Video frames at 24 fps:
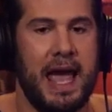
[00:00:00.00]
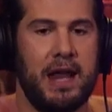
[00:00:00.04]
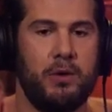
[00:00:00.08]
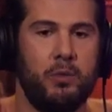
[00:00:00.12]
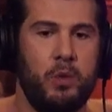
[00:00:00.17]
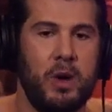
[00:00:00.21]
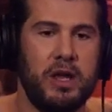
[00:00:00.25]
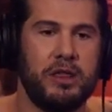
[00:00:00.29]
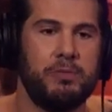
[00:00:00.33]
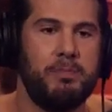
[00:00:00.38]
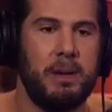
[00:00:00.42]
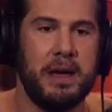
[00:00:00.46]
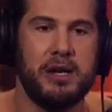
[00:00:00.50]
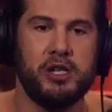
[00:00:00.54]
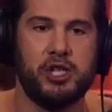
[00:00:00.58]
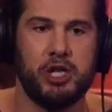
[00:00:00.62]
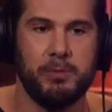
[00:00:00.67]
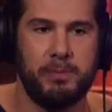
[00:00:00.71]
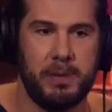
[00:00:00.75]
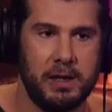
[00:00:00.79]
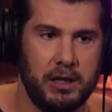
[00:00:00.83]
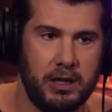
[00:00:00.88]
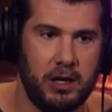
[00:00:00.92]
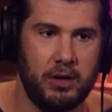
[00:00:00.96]
And with Ben
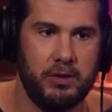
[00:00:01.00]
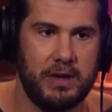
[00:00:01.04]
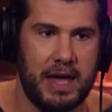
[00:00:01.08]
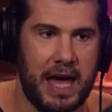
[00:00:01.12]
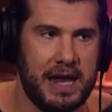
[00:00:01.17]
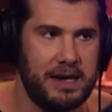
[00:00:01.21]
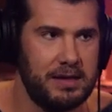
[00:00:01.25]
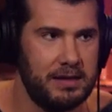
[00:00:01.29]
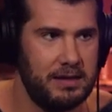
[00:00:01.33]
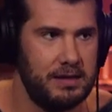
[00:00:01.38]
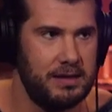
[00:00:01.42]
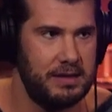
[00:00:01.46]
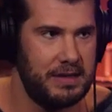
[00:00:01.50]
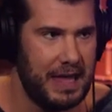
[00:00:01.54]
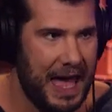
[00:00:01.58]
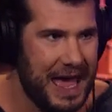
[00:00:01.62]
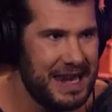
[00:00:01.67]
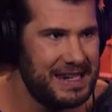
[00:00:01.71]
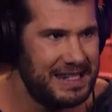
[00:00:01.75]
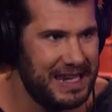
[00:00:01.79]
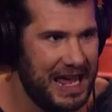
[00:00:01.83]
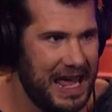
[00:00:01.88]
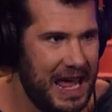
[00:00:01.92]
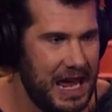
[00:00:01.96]
Shapiro
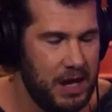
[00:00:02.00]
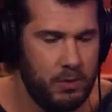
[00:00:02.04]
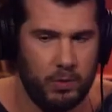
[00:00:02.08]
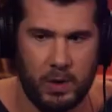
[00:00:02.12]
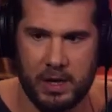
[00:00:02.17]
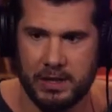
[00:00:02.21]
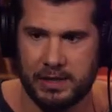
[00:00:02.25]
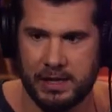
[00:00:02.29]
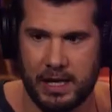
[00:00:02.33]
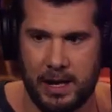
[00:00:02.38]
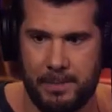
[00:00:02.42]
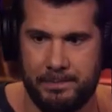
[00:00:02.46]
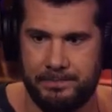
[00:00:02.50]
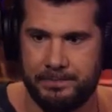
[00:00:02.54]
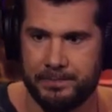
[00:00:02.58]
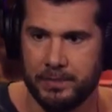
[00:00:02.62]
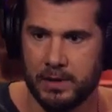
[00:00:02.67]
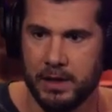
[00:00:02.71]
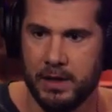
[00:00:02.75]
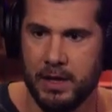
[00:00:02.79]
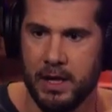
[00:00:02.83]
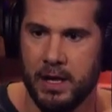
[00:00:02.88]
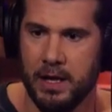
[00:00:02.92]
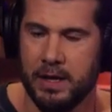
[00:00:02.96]
that day was
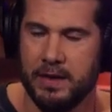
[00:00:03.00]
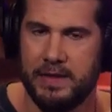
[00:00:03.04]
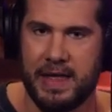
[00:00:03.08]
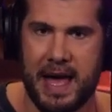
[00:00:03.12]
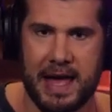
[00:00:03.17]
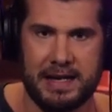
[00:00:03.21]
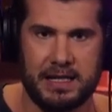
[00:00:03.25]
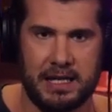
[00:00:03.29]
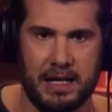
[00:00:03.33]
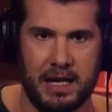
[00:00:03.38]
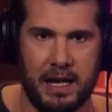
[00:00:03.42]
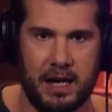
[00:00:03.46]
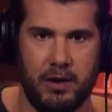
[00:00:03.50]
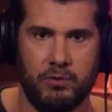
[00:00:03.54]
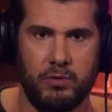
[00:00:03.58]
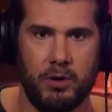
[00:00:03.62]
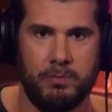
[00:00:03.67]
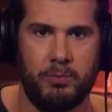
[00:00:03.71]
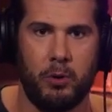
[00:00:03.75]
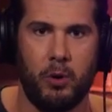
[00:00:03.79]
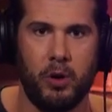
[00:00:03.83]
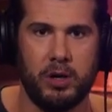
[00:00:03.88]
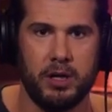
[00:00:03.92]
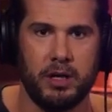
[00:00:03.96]

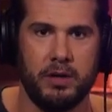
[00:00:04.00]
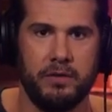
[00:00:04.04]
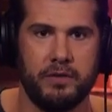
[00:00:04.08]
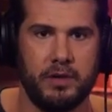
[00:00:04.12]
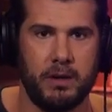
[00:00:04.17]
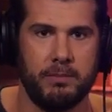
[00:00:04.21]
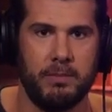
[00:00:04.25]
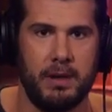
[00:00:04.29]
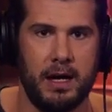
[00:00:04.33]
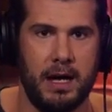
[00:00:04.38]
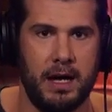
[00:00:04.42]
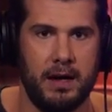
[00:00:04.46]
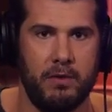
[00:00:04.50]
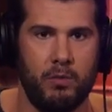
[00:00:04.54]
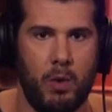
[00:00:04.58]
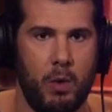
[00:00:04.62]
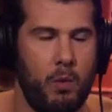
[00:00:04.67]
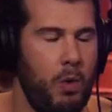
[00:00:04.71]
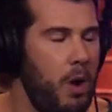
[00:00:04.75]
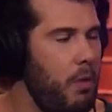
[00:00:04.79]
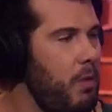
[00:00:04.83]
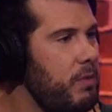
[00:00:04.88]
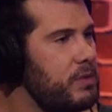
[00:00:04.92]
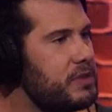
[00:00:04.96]
reporter from,
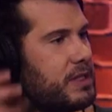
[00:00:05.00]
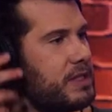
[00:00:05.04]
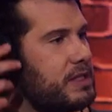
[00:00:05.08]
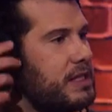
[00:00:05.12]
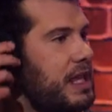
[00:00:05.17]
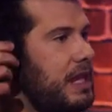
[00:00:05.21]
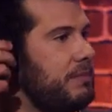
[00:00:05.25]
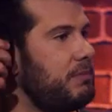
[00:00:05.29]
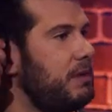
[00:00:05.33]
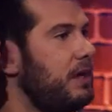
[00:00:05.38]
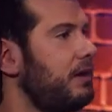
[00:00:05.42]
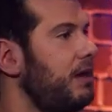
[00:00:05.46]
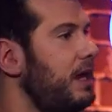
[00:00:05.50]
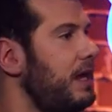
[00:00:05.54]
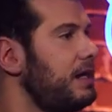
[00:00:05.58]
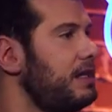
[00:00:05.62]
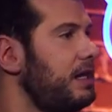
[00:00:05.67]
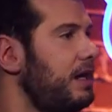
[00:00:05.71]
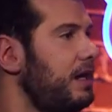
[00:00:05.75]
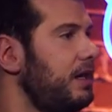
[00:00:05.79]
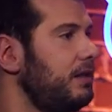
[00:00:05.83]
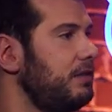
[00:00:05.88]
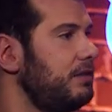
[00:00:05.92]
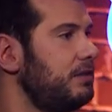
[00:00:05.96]
what was his name there,
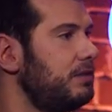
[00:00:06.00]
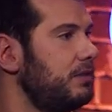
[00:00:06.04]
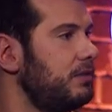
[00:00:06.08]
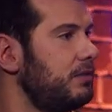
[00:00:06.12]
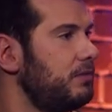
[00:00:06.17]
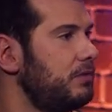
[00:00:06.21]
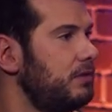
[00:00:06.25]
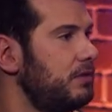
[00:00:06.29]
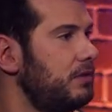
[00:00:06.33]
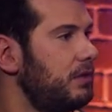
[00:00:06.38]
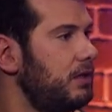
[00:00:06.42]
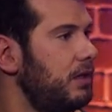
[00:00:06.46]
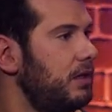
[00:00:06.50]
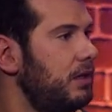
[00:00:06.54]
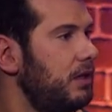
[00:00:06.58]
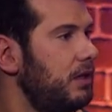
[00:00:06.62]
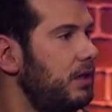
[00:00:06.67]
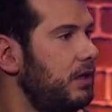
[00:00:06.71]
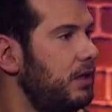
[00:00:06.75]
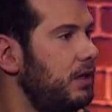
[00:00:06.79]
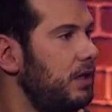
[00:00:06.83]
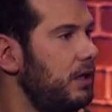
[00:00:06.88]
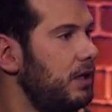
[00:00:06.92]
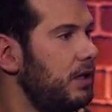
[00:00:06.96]
Darren?
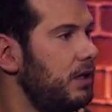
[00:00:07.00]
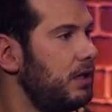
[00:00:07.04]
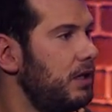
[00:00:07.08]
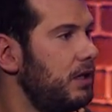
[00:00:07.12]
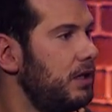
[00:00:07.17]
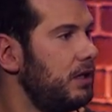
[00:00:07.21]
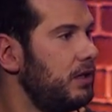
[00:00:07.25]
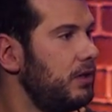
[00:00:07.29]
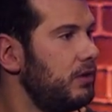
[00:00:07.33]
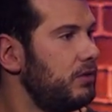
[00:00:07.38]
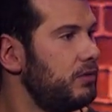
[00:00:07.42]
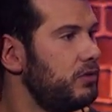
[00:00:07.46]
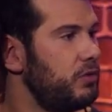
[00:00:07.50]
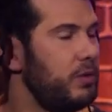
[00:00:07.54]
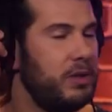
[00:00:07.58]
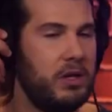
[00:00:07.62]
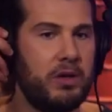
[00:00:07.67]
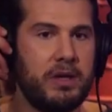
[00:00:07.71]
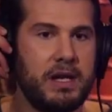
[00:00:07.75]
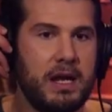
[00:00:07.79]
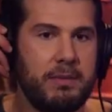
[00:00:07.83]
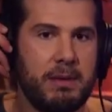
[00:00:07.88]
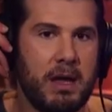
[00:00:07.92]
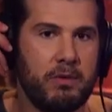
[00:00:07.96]
Do we
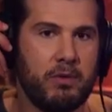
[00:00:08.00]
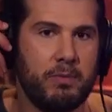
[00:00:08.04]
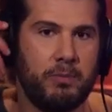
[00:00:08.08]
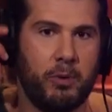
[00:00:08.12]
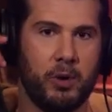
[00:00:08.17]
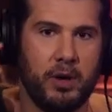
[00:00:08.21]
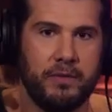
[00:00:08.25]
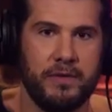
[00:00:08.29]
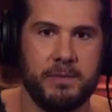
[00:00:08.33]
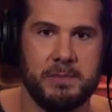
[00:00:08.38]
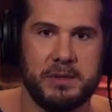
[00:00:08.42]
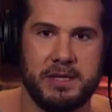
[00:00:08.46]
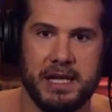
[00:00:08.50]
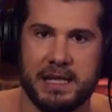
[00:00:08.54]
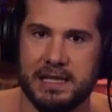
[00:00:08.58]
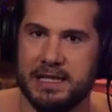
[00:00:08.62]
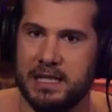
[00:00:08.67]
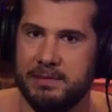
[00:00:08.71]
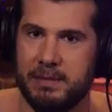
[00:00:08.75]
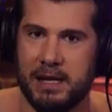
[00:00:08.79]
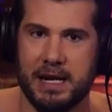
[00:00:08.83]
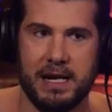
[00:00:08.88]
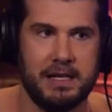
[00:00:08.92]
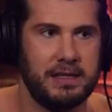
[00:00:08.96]
know the name of that reporter from
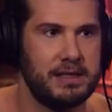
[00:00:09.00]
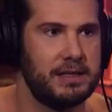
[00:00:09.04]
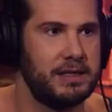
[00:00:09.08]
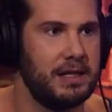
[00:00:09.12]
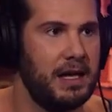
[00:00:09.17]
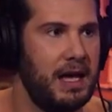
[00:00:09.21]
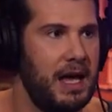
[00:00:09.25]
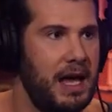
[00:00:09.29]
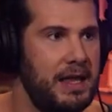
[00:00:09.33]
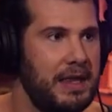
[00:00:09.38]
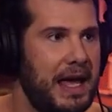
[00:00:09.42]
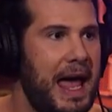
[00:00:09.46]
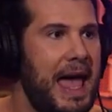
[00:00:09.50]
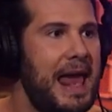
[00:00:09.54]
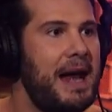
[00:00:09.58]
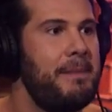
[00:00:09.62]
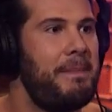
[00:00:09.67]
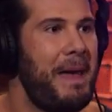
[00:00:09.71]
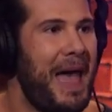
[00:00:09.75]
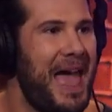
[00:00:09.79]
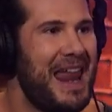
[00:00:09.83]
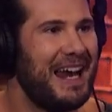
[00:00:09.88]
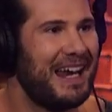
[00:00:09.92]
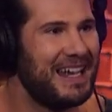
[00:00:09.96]
60 Minutes? The guy had
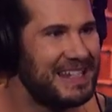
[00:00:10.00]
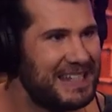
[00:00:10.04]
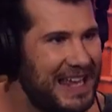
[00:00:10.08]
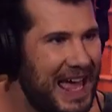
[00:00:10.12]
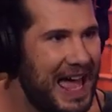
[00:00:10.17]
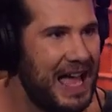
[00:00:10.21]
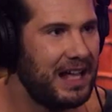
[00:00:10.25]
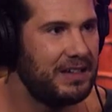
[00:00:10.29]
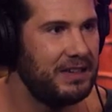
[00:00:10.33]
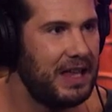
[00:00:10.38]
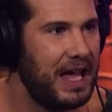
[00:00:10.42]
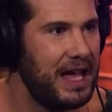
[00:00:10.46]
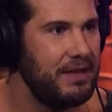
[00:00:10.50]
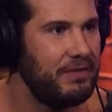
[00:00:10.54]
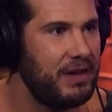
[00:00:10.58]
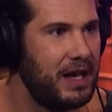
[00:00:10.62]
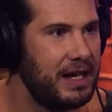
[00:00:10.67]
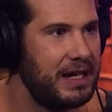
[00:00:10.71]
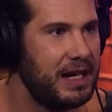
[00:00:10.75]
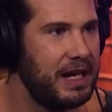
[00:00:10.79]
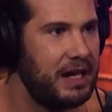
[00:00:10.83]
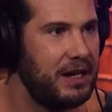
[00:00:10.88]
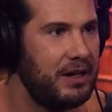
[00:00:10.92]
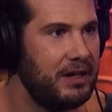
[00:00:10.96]
a panic attack live
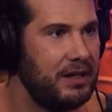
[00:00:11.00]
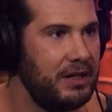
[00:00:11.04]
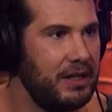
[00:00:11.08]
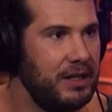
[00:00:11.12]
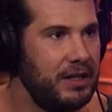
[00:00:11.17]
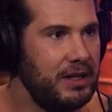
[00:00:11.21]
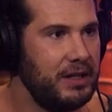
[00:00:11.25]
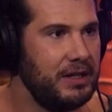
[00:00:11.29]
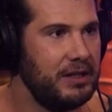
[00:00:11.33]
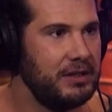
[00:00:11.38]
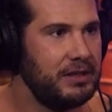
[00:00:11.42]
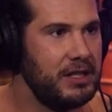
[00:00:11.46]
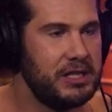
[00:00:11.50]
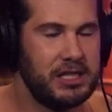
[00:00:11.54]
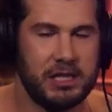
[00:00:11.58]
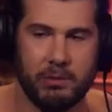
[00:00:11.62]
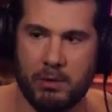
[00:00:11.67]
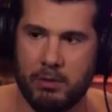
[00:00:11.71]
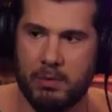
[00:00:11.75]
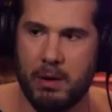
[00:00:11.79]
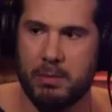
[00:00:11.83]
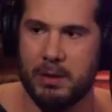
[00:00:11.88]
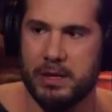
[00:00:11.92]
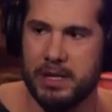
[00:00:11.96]
on air.
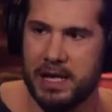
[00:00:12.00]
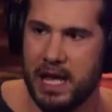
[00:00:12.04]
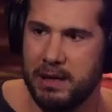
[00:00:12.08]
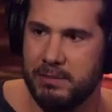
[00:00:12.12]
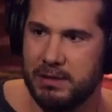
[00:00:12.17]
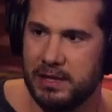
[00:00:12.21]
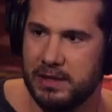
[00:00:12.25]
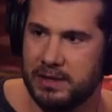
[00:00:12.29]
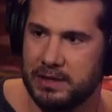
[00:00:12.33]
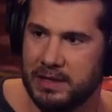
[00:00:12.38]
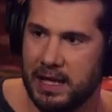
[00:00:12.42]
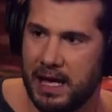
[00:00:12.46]
Someone remember the name of this